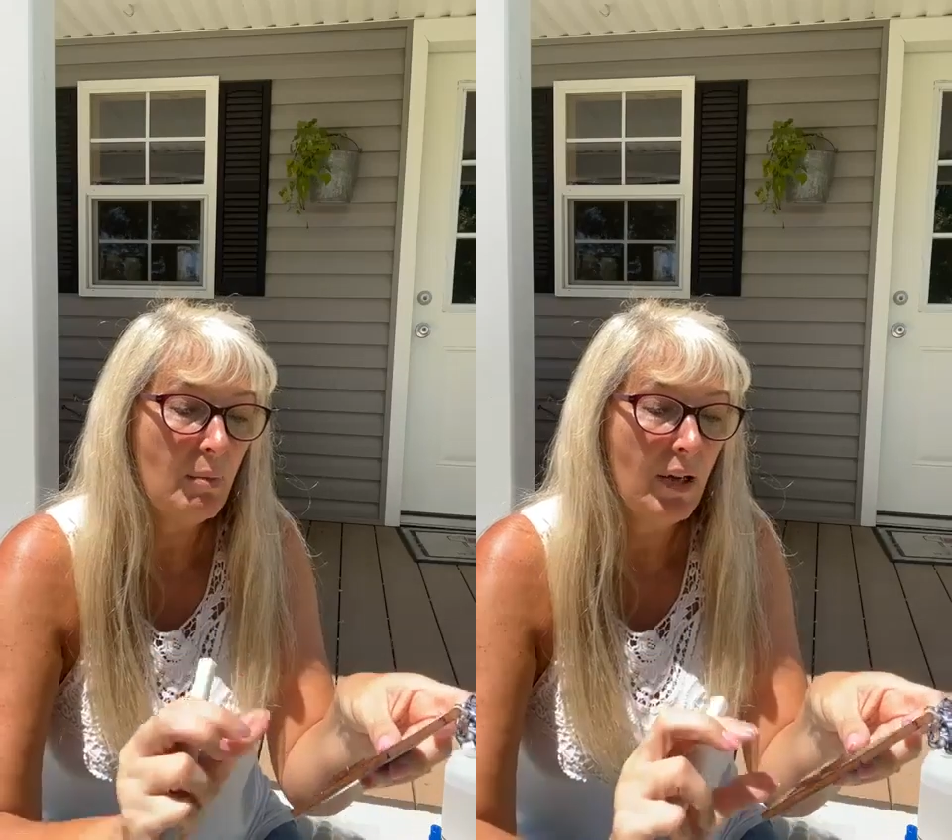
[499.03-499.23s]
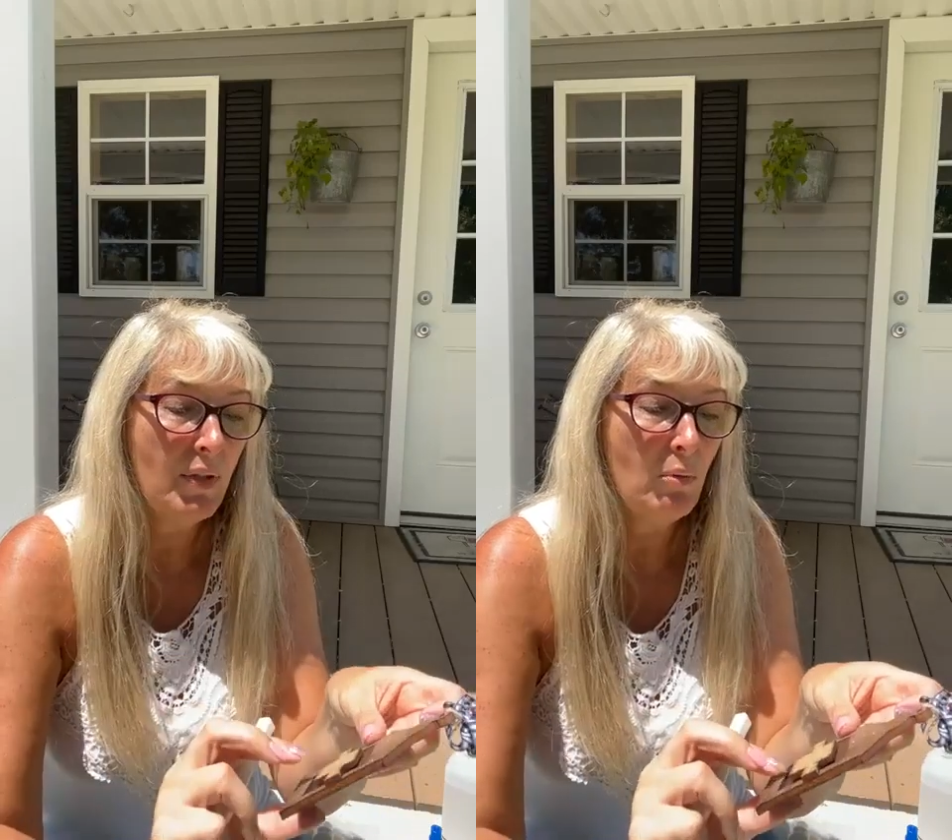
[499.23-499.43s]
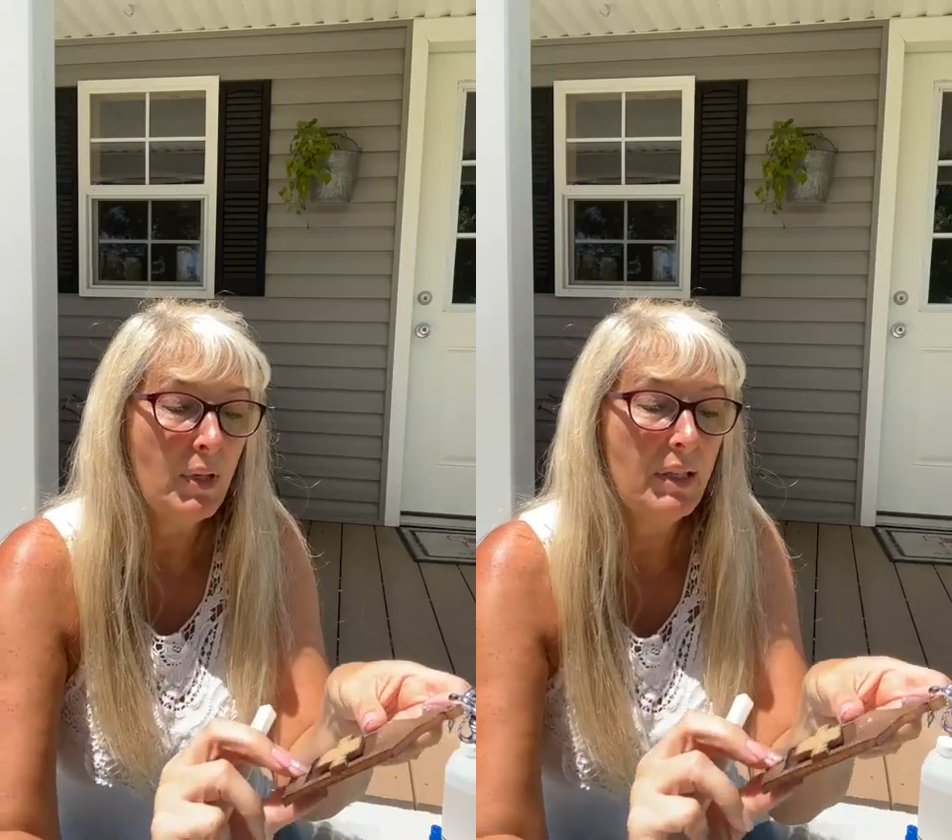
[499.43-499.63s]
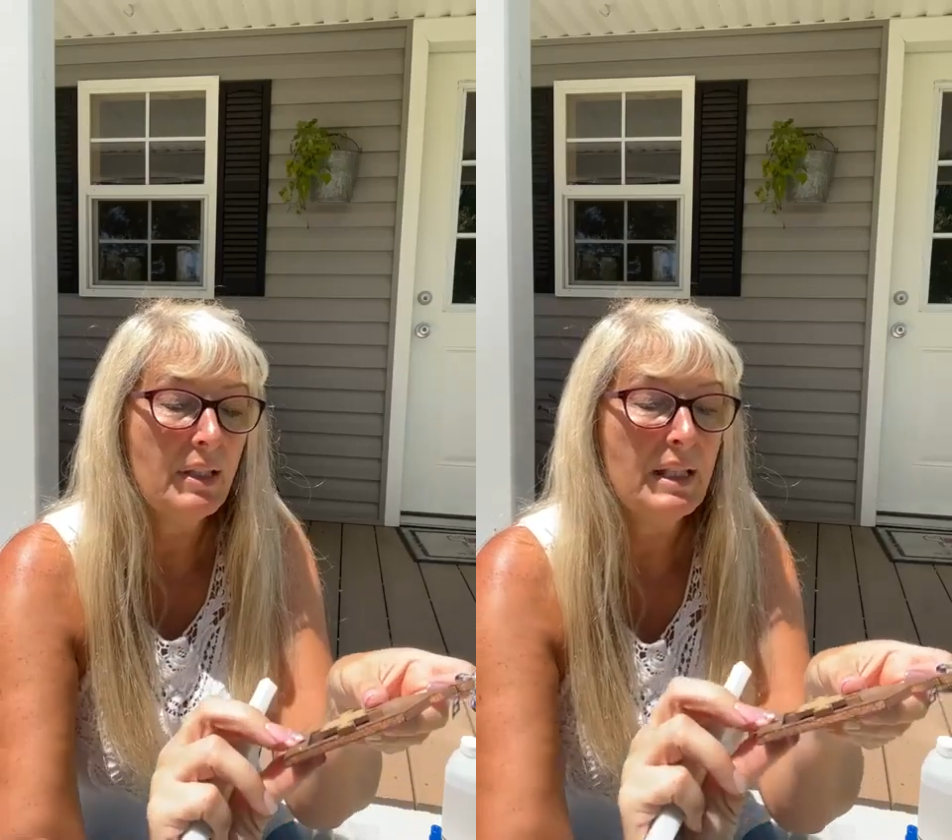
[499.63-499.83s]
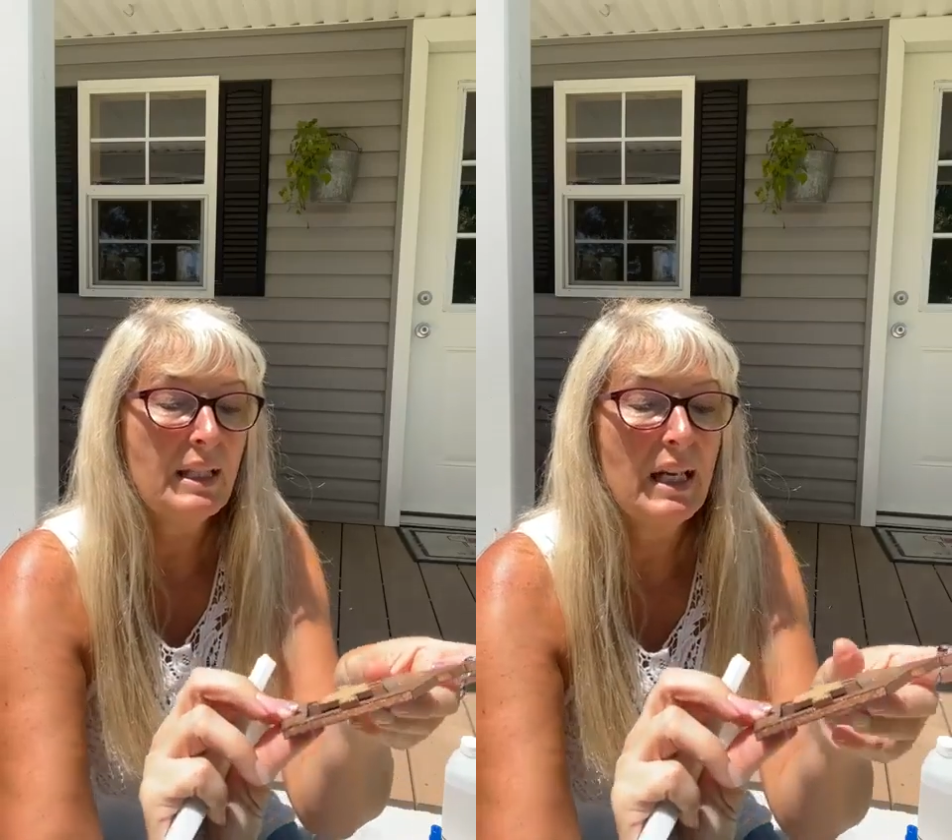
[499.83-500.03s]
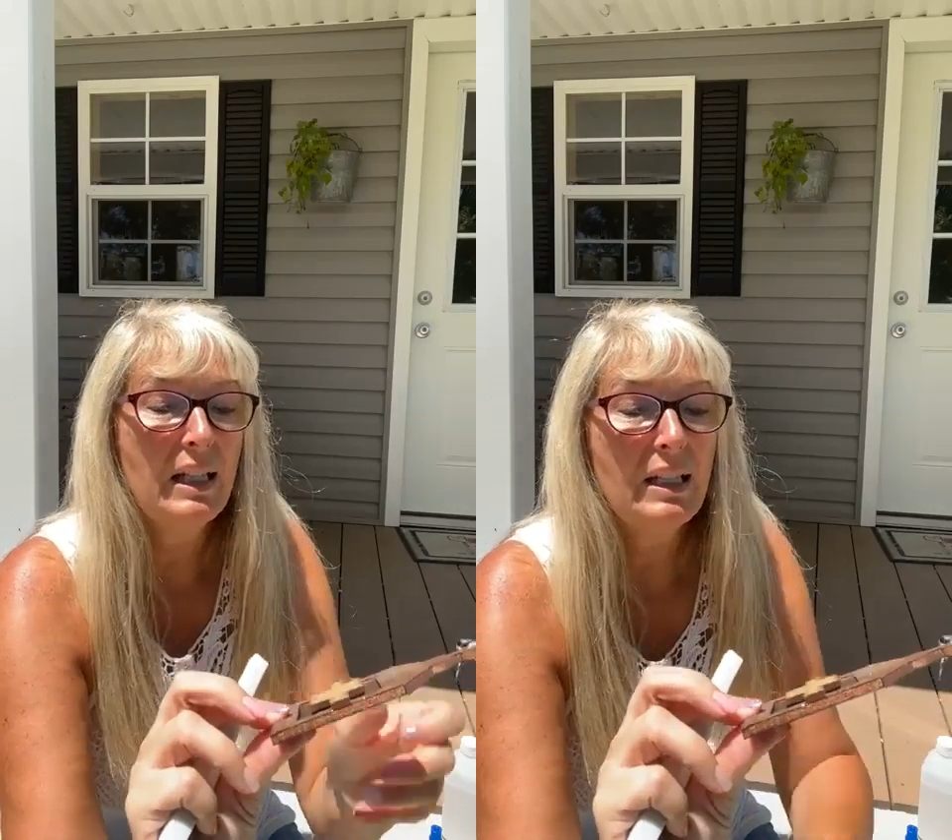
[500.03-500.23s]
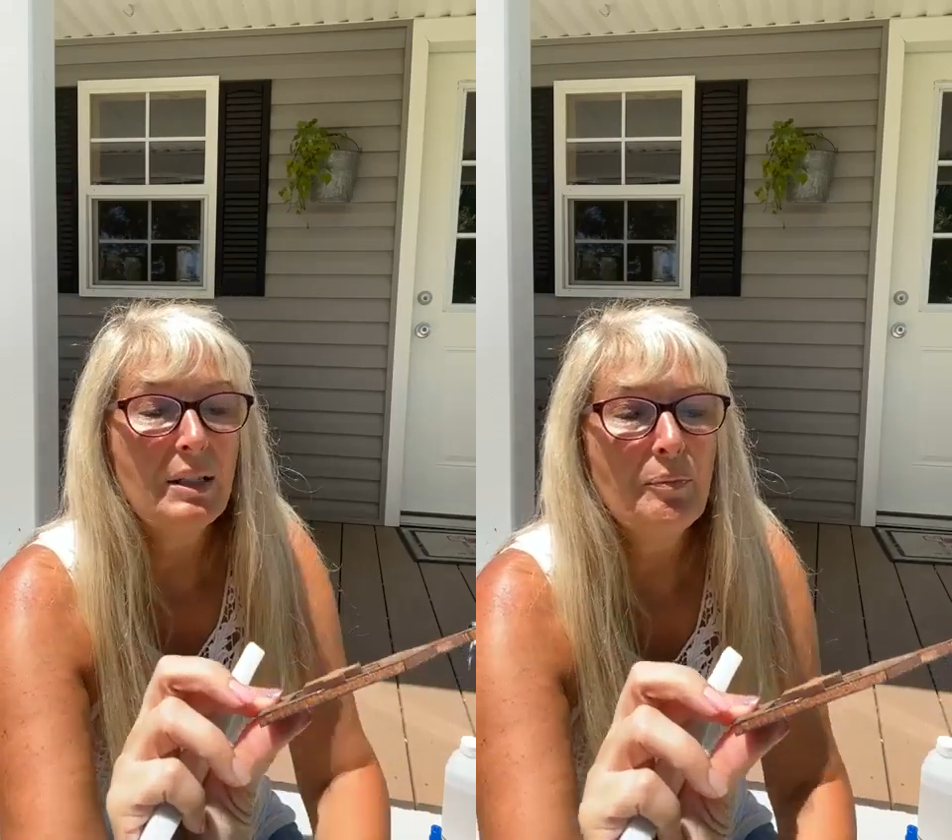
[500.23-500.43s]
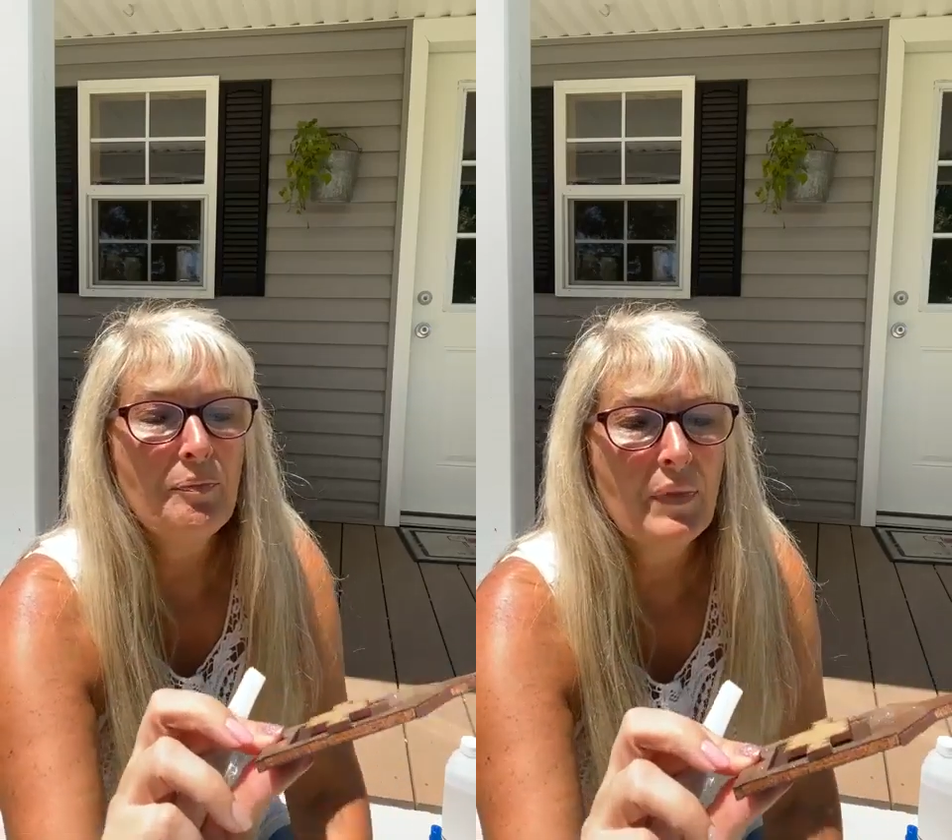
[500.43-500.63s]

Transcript: about the Wink of Stella